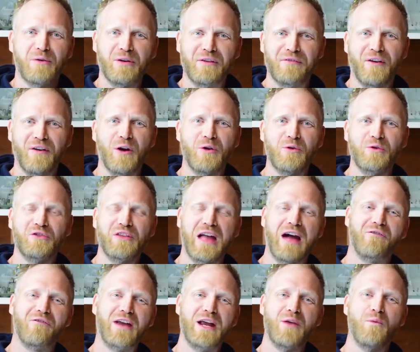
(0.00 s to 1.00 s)
Howdy folks,
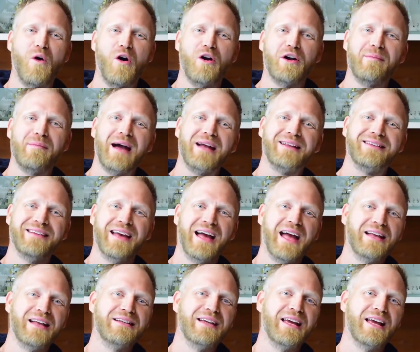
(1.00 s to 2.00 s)
now rewind about
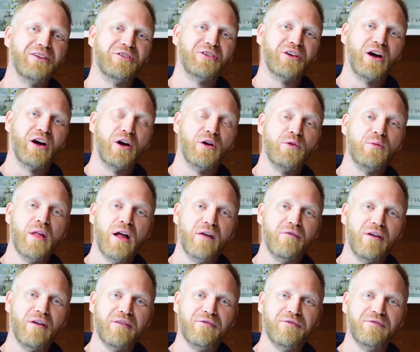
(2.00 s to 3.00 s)
10 years ago,
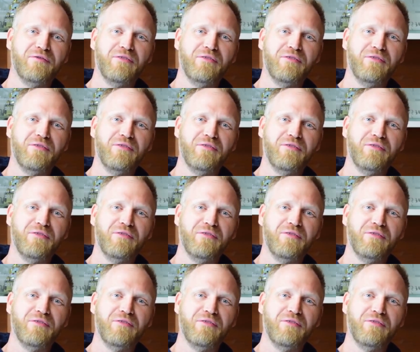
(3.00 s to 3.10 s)
a very